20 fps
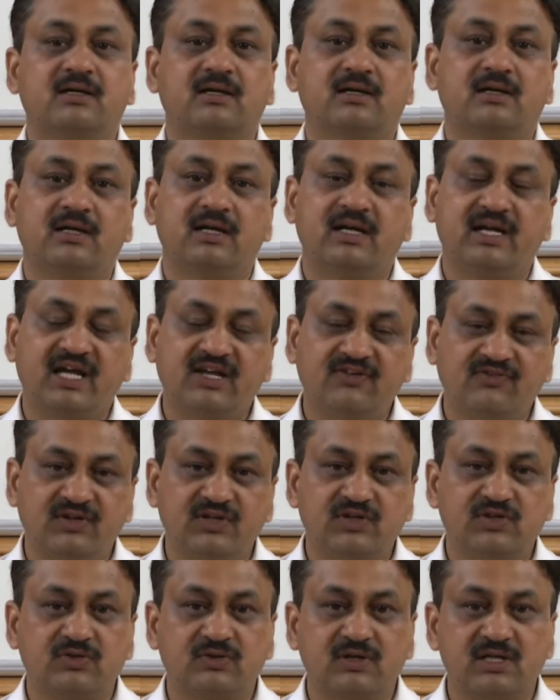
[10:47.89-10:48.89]
a life
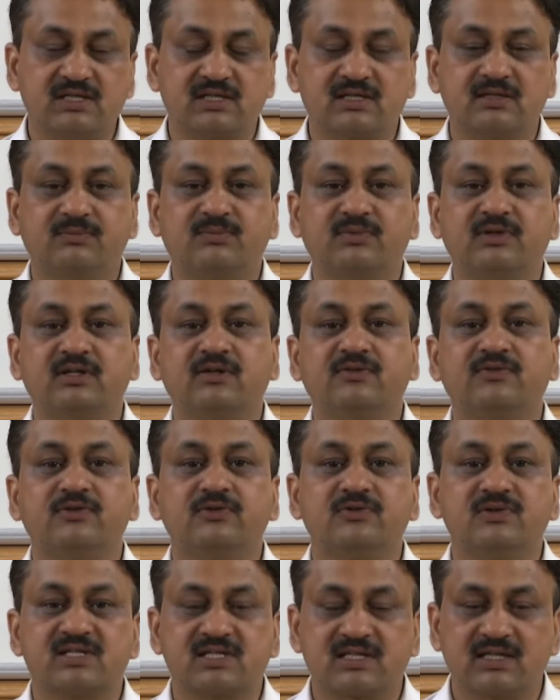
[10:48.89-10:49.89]
insurance company of
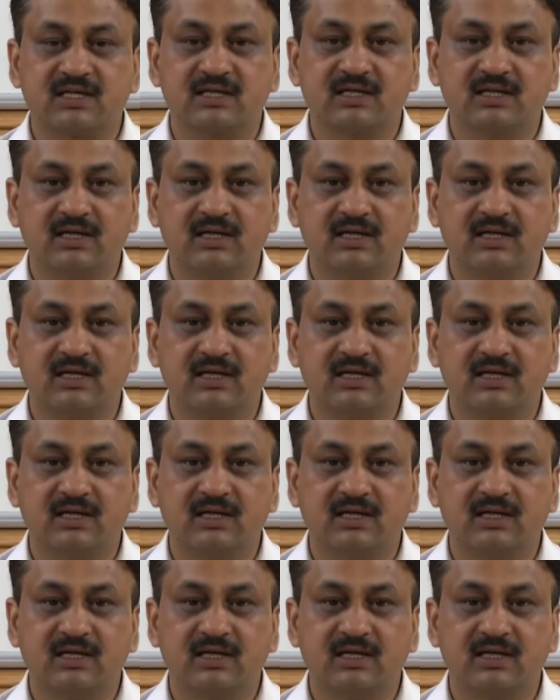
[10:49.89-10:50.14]
USA.